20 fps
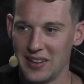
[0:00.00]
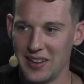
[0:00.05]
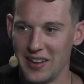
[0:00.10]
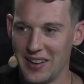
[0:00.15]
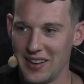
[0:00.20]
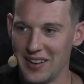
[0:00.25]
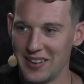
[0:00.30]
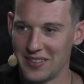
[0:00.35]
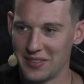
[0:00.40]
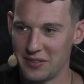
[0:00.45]

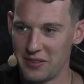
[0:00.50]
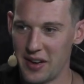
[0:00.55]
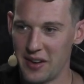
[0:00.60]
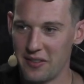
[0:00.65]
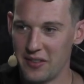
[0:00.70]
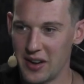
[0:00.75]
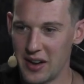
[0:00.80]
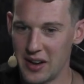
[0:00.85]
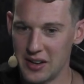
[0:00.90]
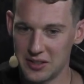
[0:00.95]
Yeah,
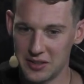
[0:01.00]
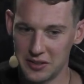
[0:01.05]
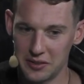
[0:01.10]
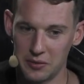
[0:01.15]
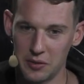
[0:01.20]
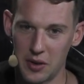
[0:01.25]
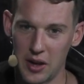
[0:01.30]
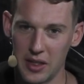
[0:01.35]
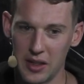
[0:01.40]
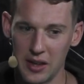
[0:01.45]
Five Guys.
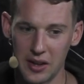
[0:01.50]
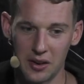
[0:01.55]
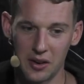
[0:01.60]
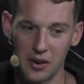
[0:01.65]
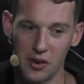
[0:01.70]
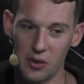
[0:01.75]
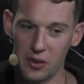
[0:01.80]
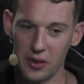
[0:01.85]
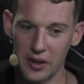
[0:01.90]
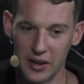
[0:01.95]
I think
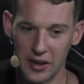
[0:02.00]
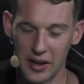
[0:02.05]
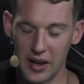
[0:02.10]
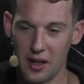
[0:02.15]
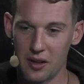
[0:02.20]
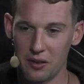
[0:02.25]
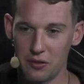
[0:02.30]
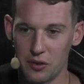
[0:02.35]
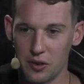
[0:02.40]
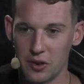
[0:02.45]
they're only in
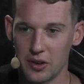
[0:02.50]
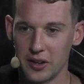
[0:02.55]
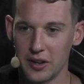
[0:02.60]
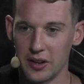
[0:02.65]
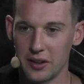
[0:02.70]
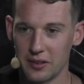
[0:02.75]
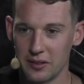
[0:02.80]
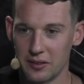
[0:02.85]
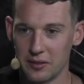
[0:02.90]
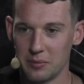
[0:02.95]

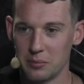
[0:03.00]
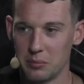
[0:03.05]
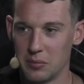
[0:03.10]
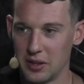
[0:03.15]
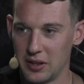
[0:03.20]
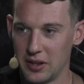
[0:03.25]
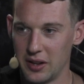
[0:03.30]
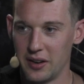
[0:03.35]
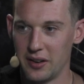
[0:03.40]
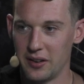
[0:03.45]
California,
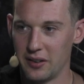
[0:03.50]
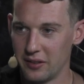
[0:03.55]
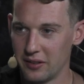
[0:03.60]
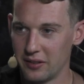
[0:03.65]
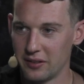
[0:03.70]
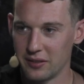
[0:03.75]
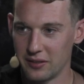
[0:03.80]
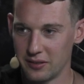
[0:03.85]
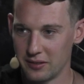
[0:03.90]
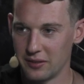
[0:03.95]
but
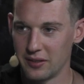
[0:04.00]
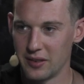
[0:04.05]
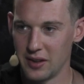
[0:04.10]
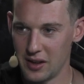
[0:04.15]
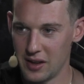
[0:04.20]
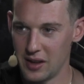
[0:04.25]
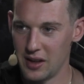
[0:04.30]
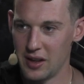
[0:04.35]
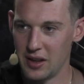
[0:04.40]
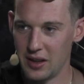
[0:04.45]

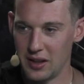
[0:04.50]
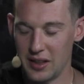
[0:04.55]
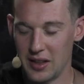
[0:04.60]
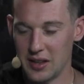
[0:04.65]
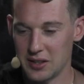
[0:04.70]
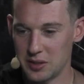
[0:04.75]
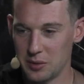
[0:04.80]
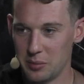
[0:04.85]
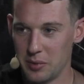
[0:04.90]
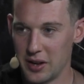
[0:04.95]

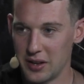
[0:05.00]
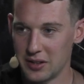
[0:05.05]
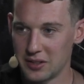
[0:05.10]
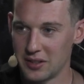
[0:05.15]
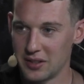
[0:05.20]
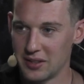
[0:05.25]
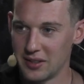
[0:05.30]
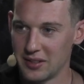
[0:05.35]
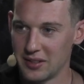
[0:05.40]
that's the best.